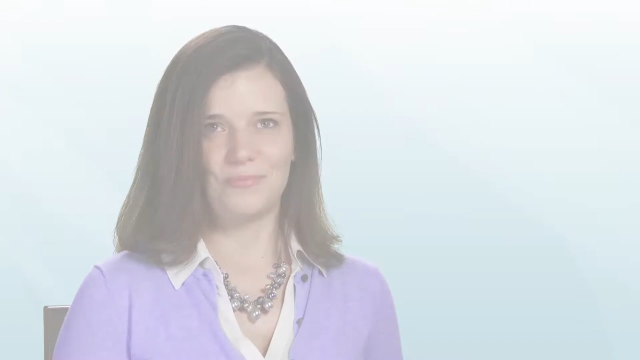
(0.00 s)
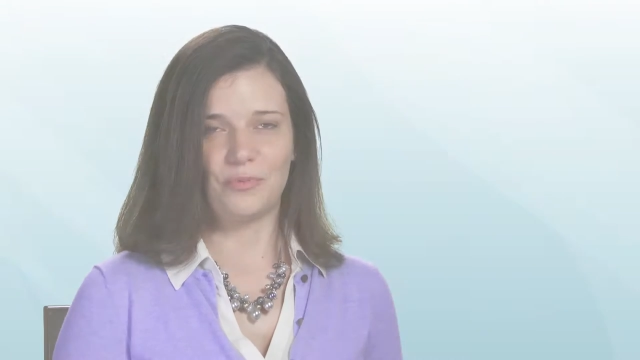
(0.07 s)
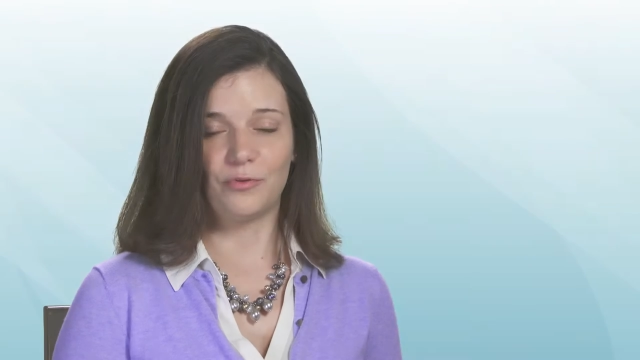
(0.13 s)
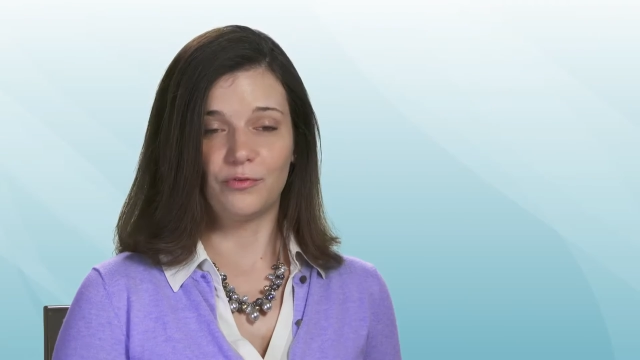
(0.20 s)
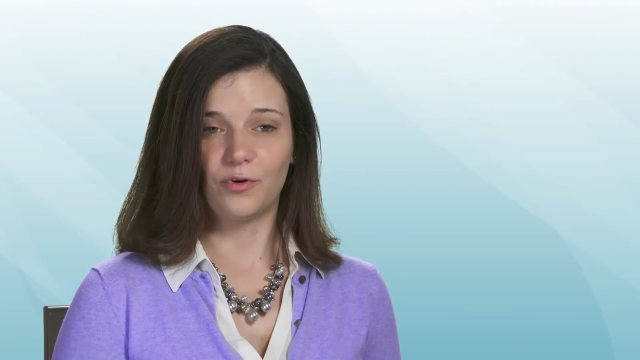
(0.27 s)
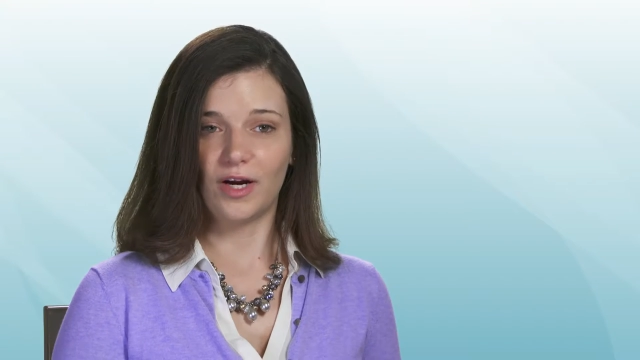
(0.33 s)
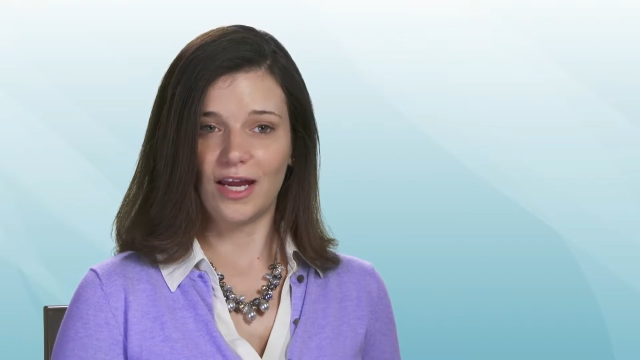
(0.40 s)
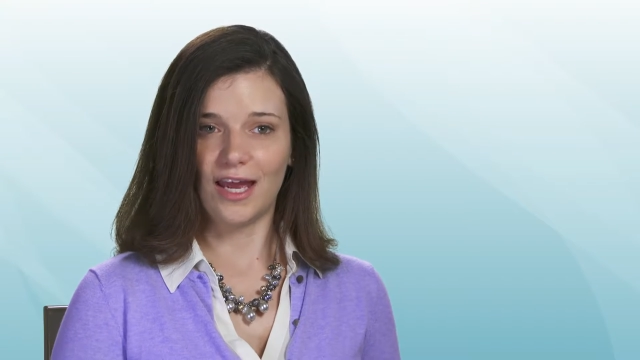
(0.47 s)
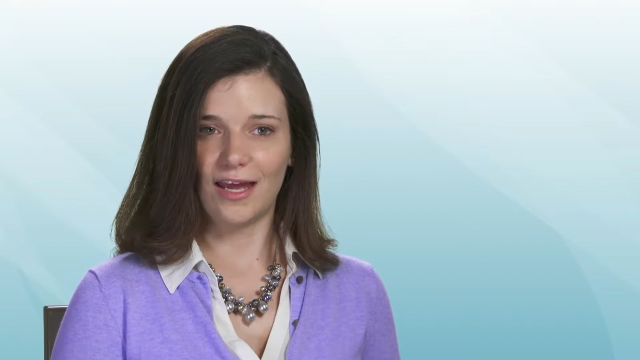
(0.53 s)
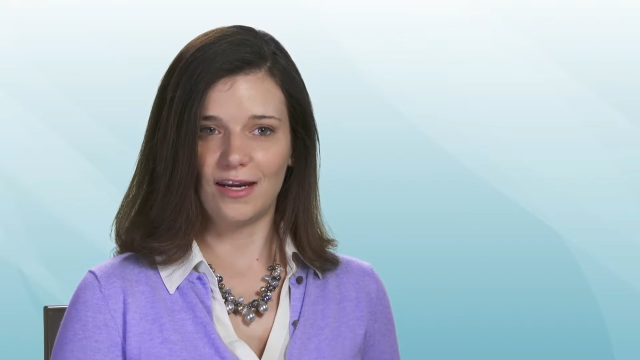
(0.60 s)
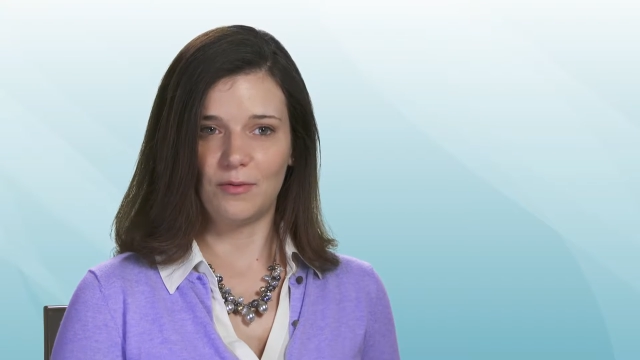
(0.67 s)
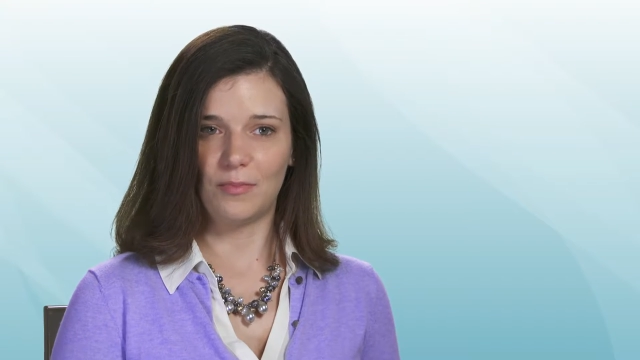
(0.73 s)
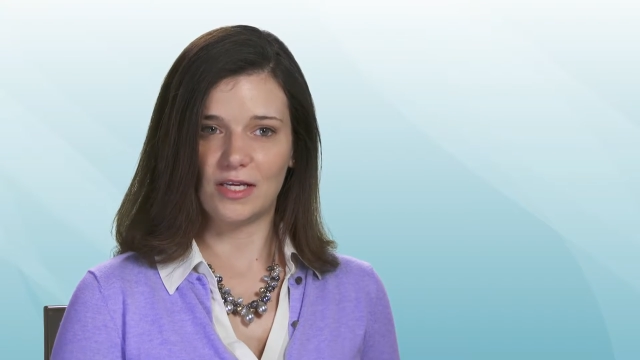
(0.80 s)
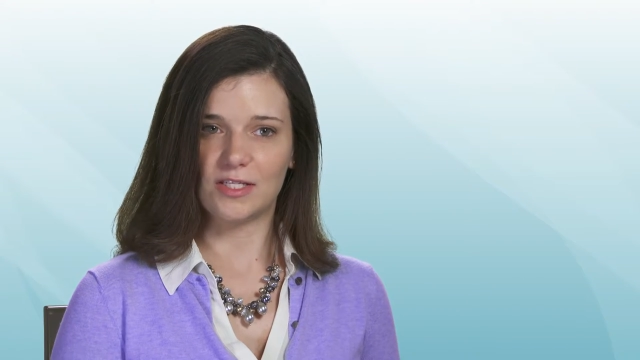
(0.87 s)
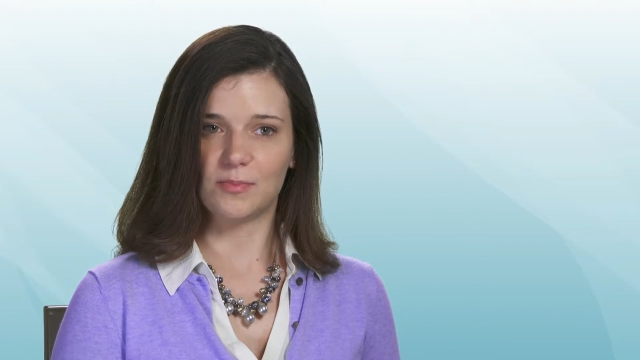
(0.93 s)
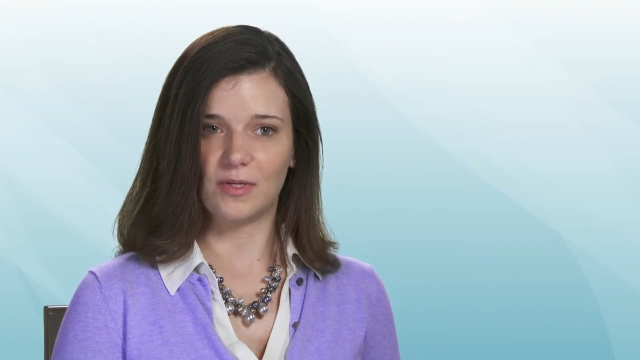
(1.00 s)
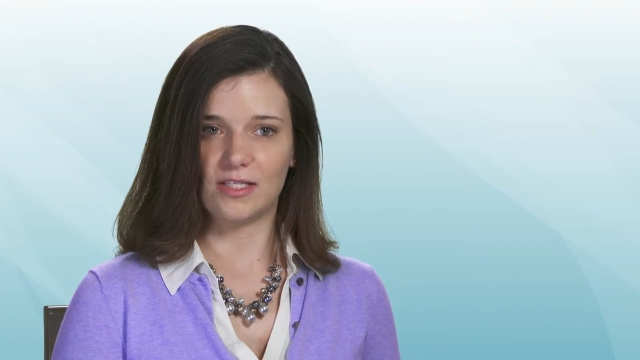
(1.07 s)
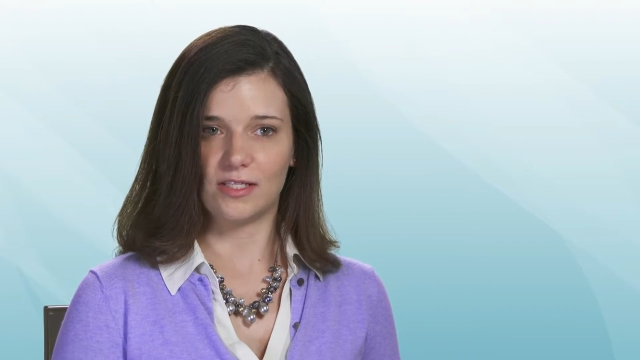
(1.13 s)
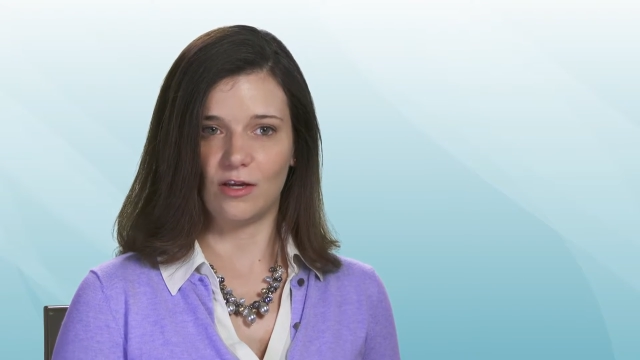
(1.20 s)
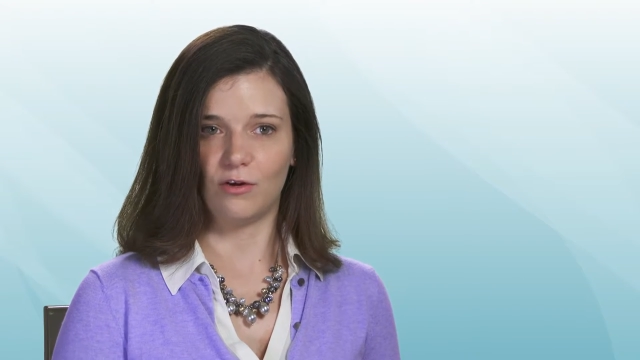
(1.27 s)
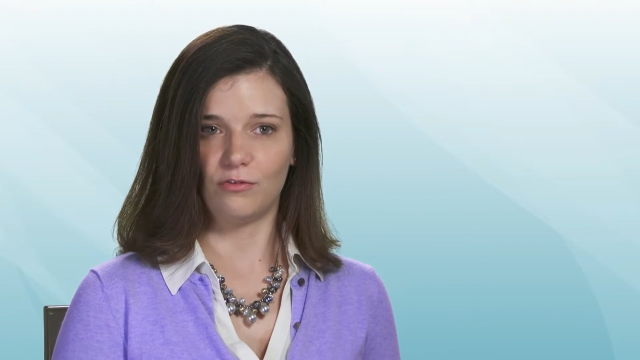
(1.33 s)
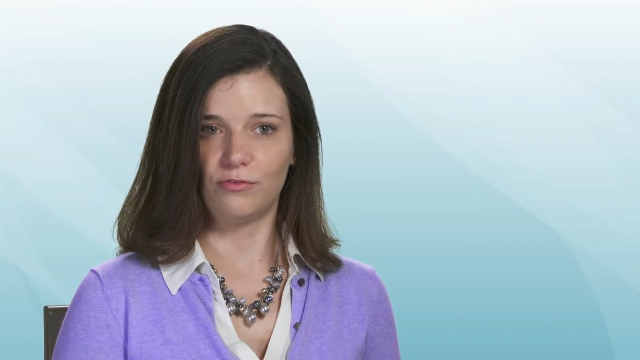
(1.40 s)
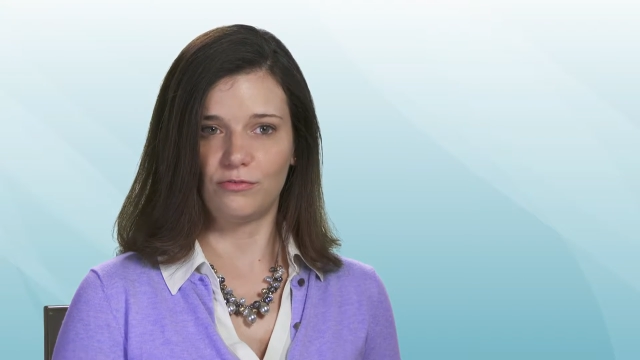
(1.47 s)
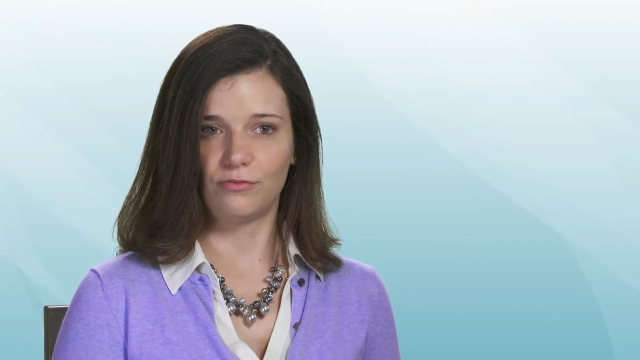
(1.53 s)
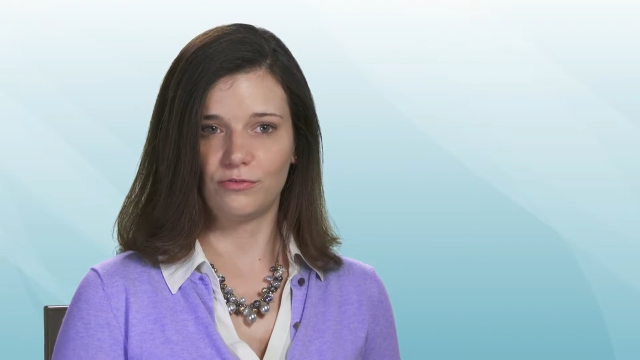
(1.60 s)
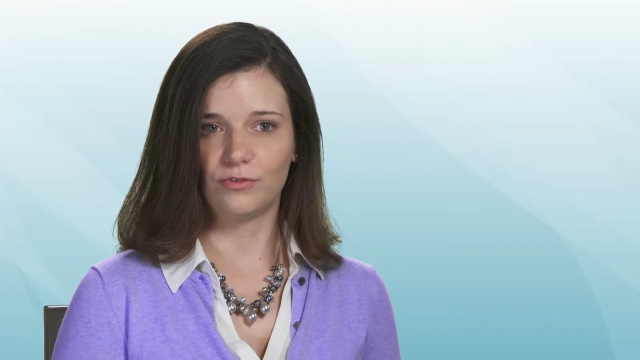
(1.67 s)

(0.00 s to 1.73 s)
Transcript: Before I had MS myself,